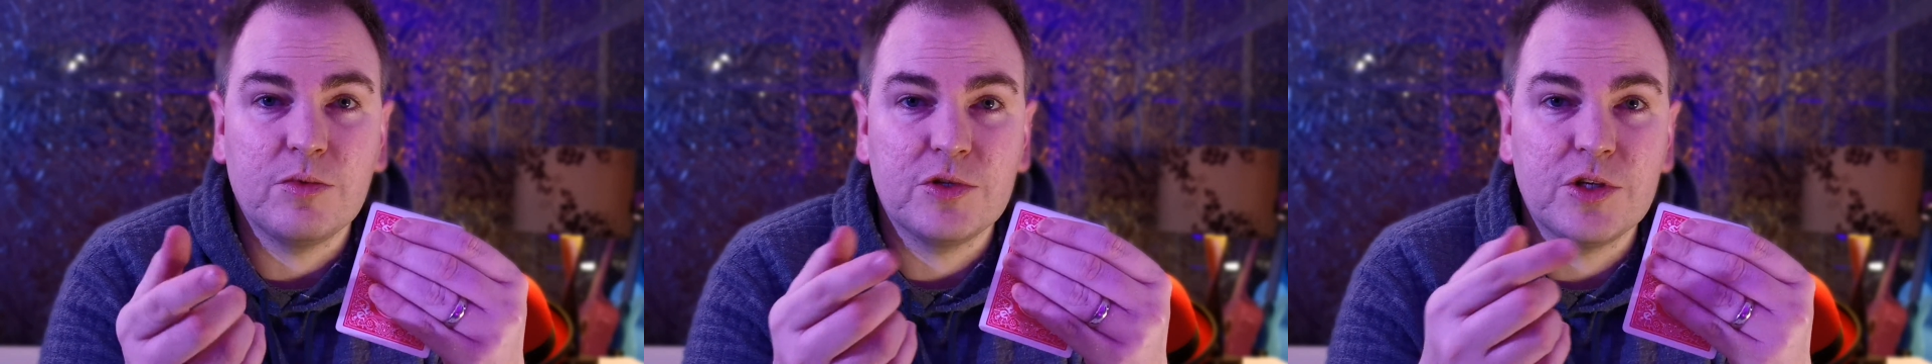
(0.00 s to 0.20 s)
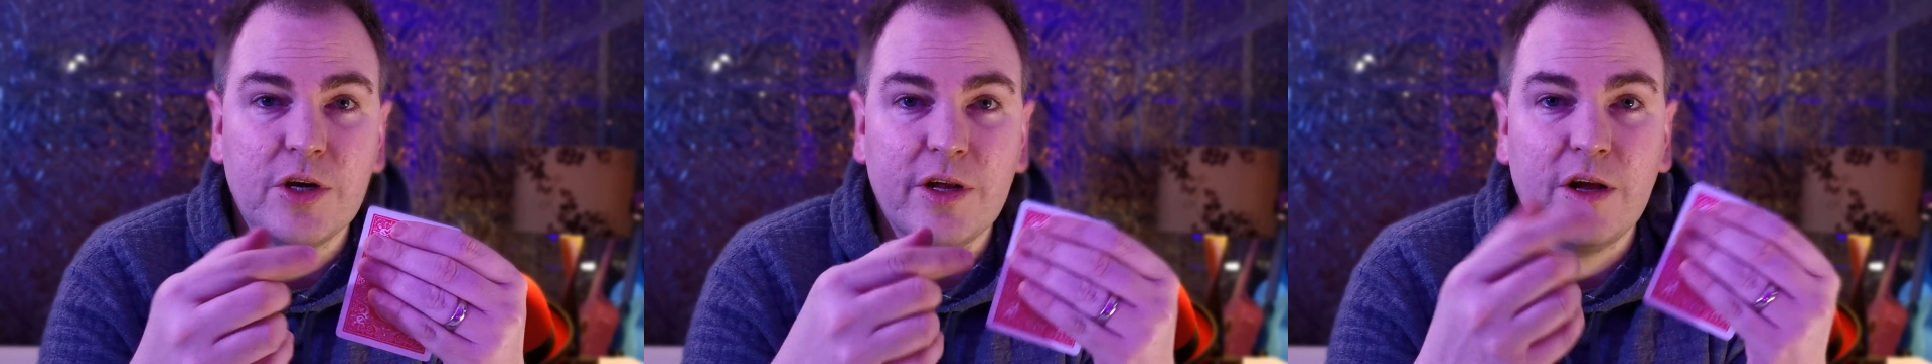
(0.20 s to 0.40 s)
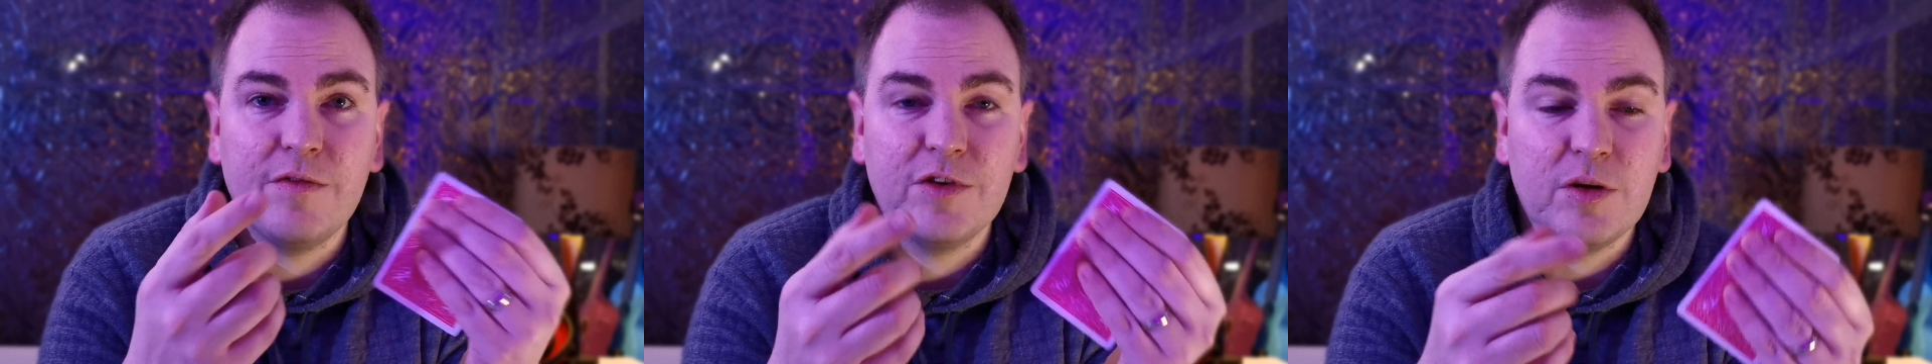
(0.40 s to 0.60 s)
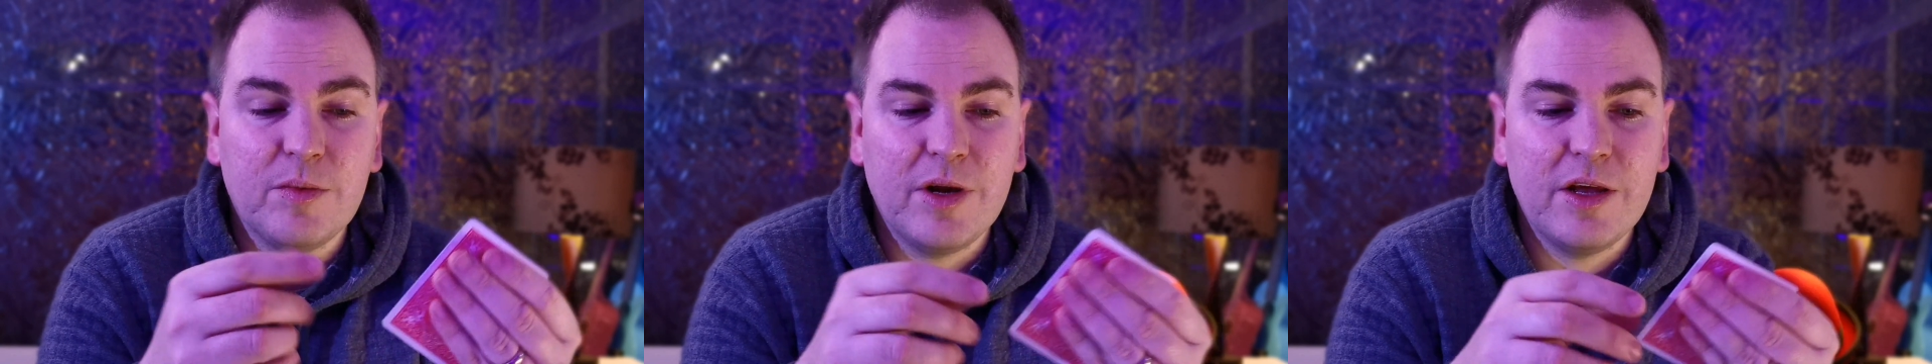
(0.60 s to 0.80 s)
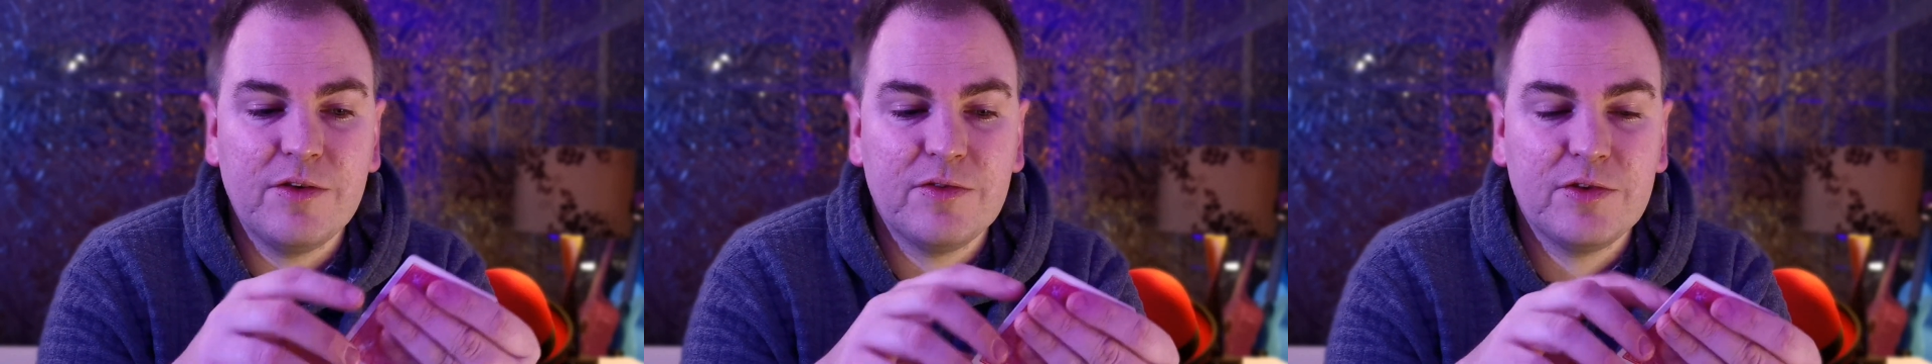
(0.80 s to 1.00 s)
turnover,
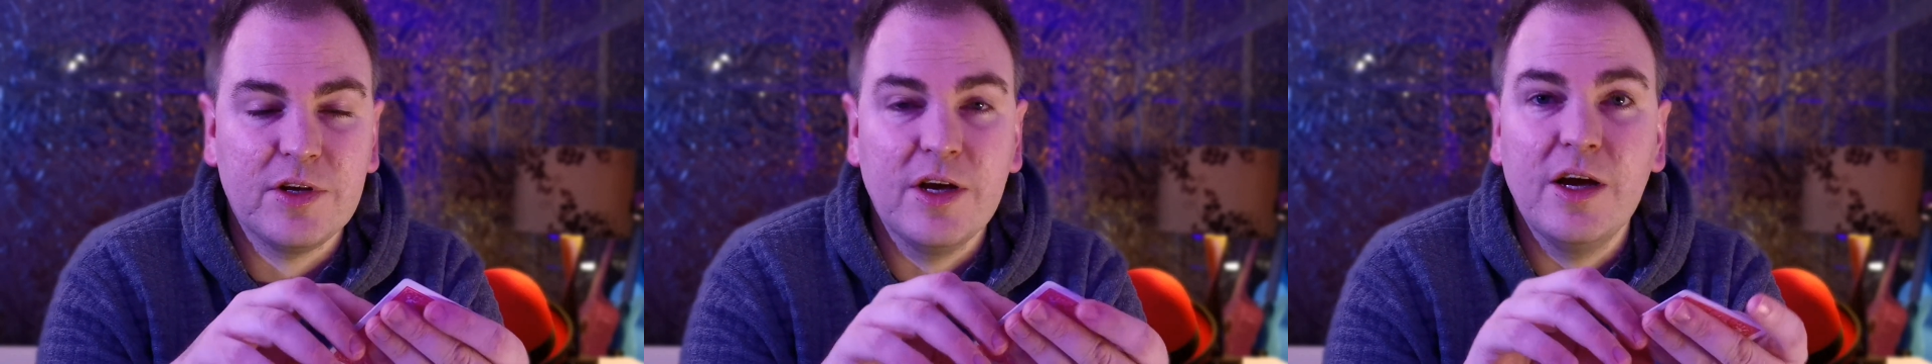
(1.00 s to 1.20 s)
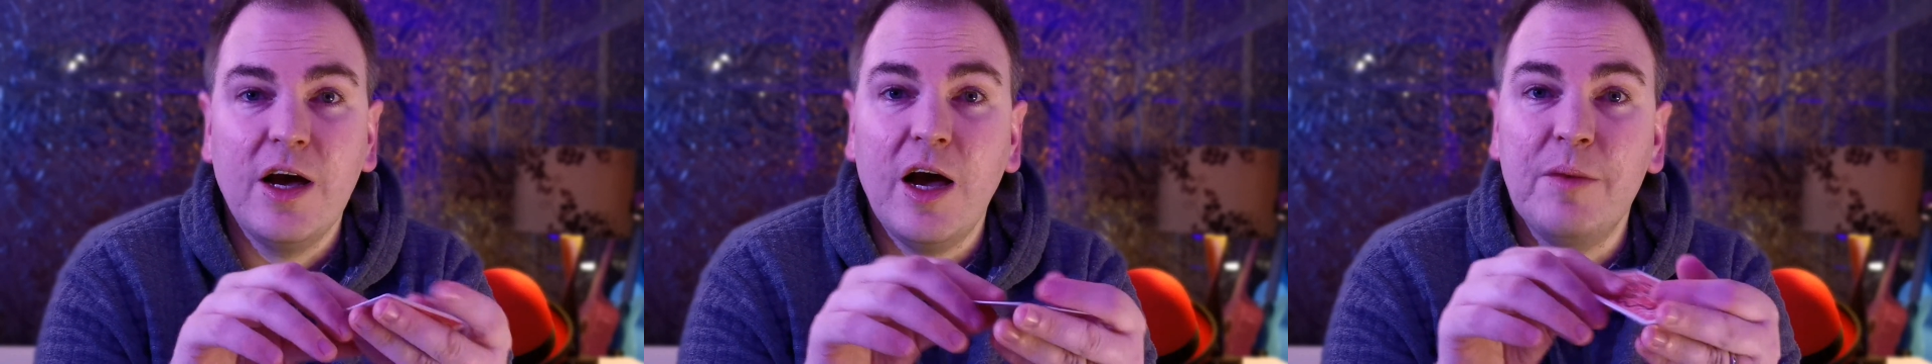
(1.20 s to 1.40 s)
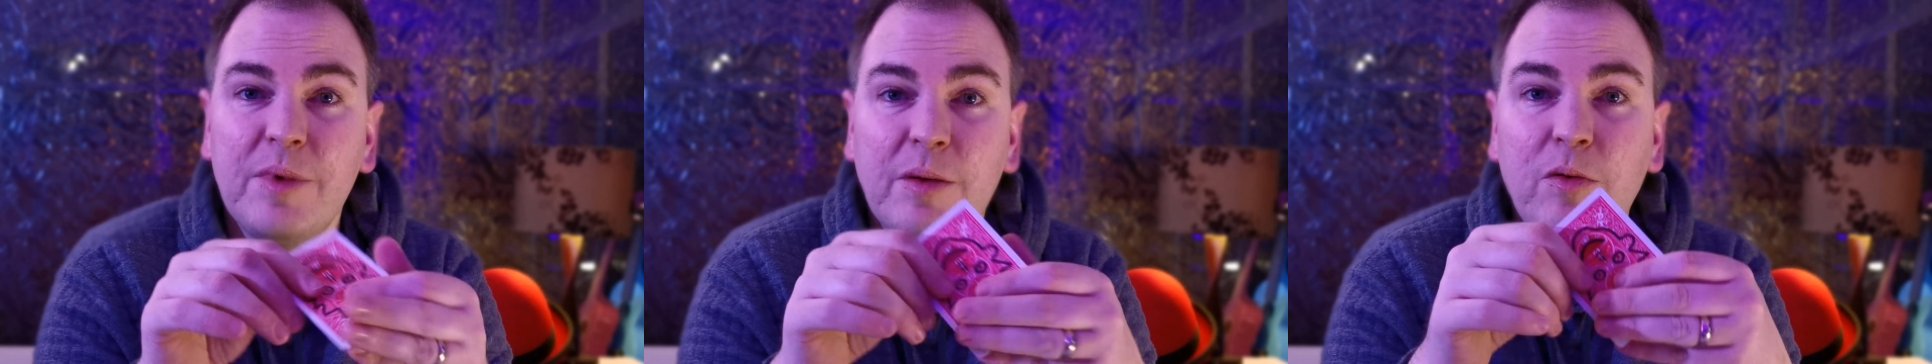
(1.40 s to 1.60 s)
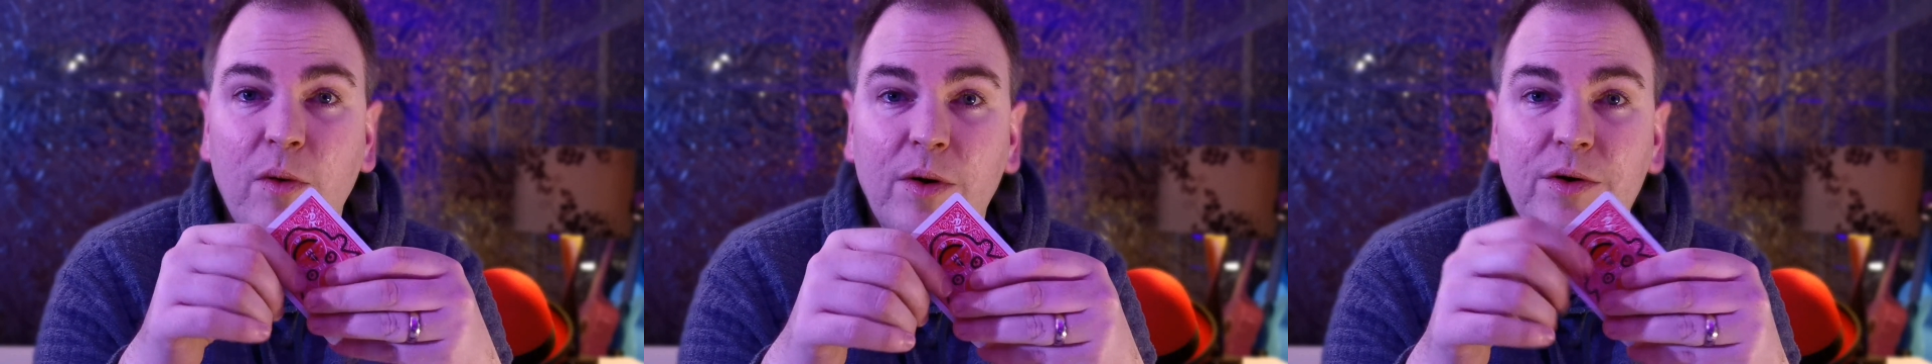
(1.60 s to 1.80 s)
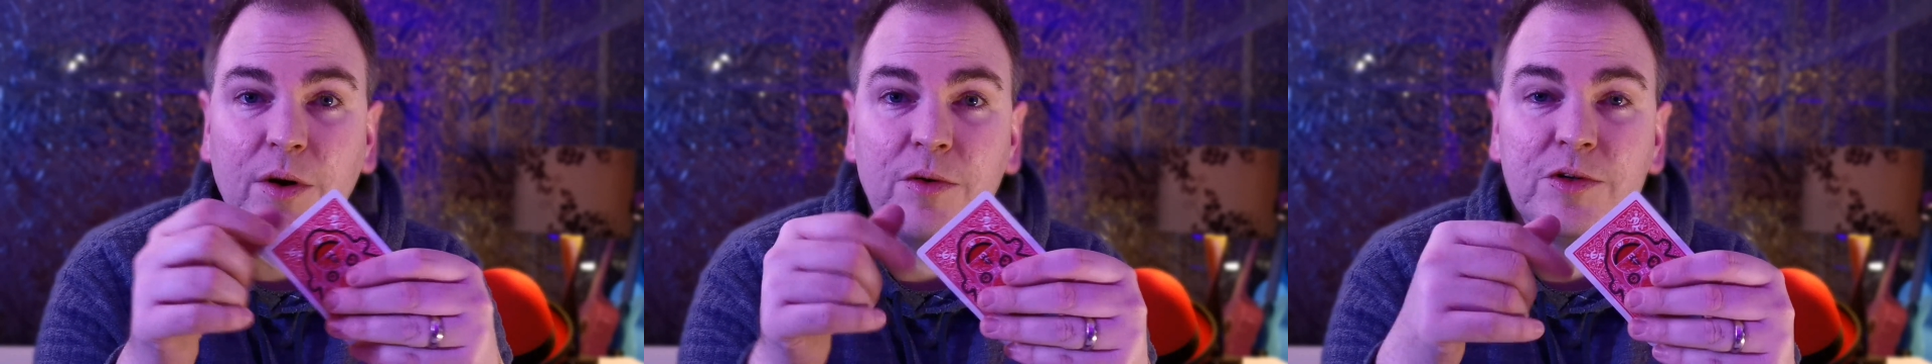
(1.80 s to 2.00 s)
double lift, and people
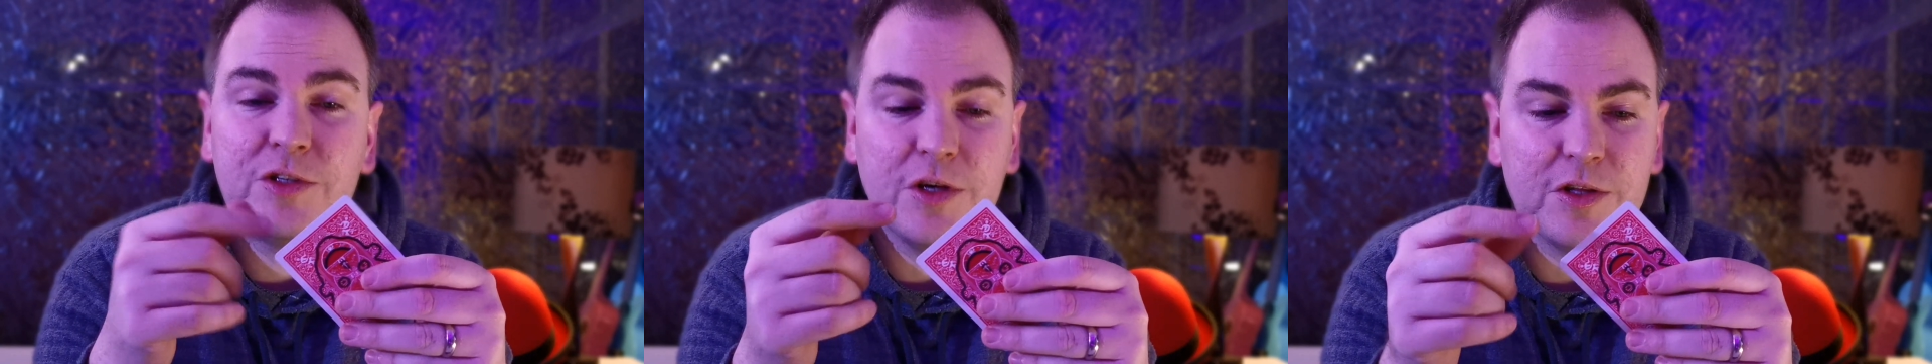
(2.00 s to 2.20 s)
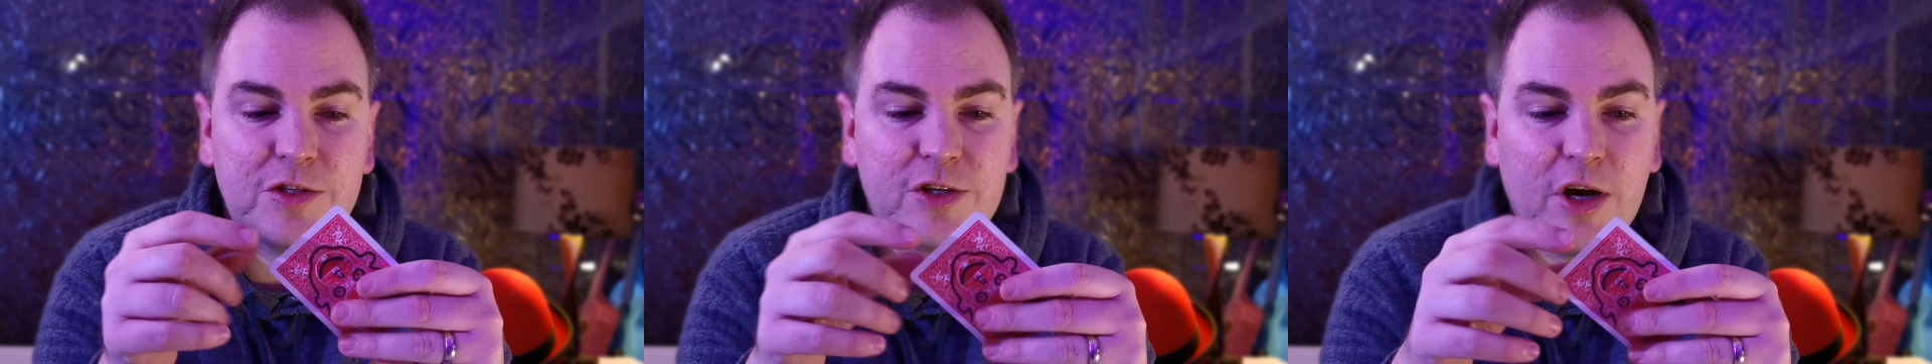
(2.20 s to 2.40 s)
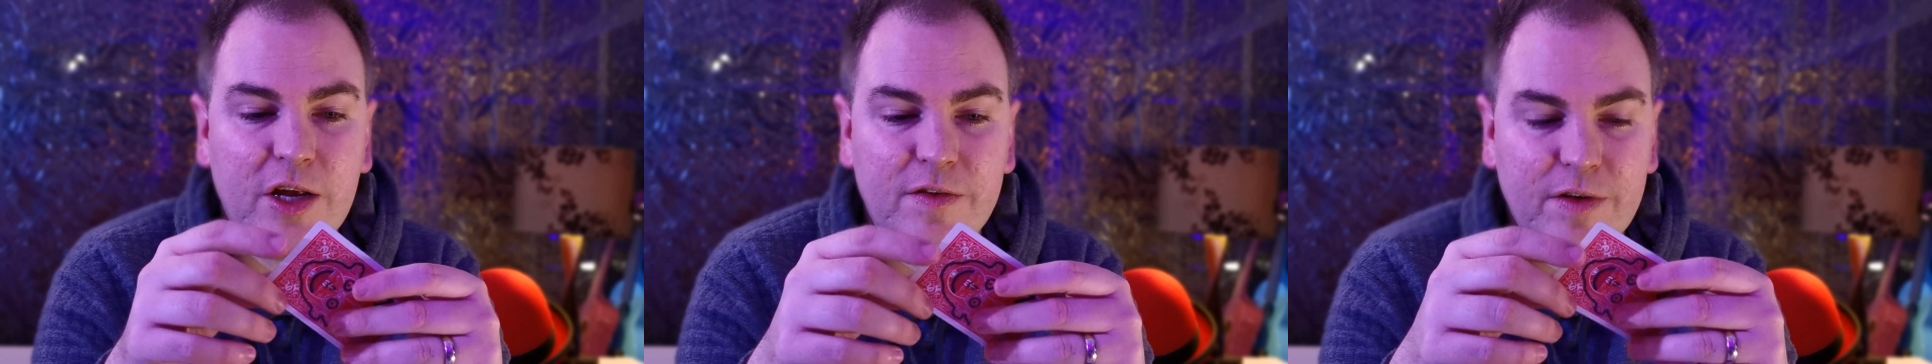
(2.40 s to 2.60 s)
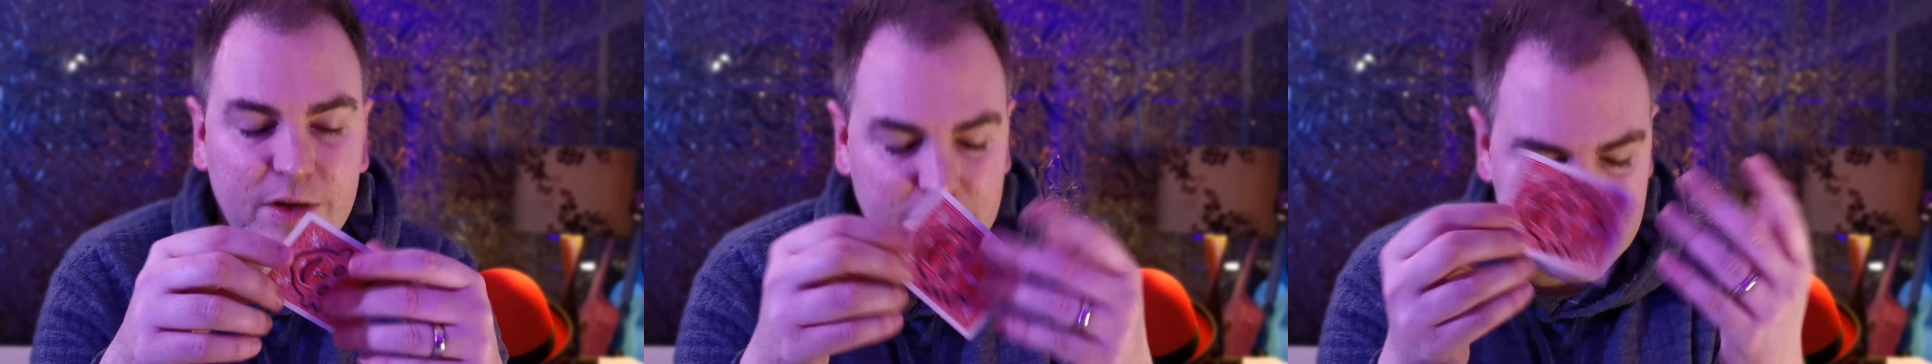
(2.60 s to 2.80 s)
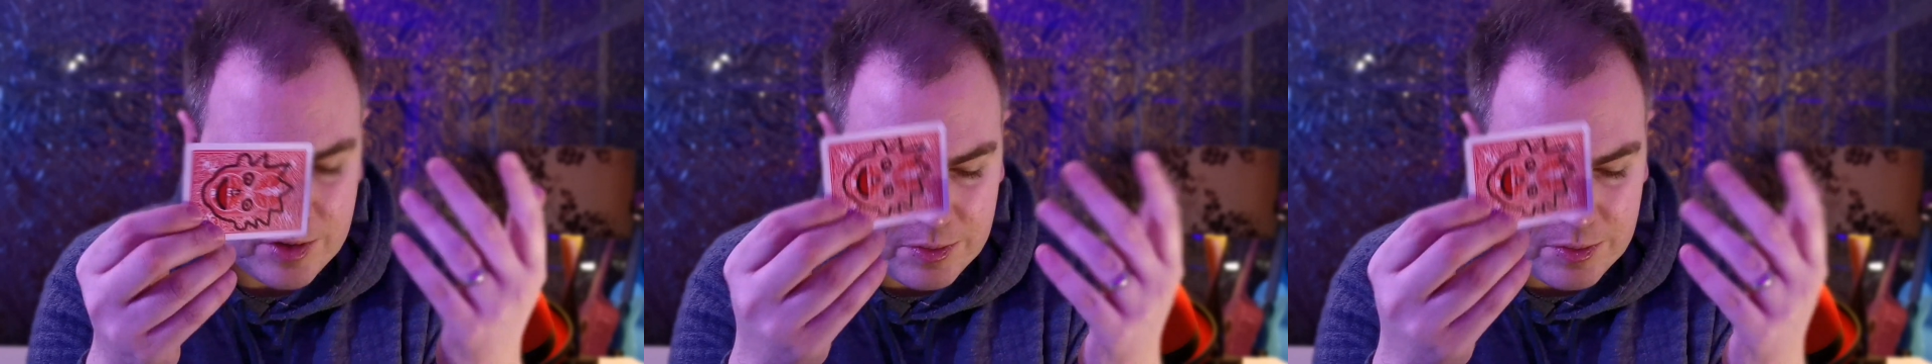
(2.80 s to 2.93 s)
won't notice either side of it.